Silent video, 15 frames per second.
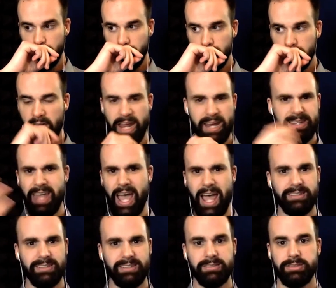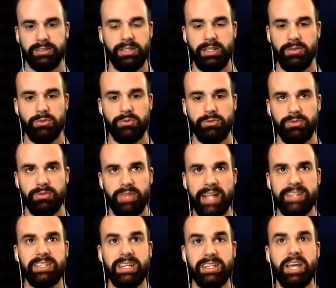And
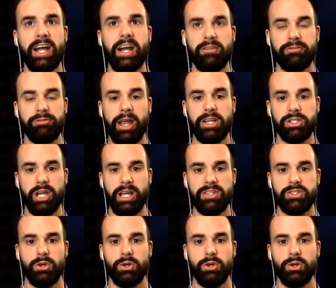that's an entire franchise.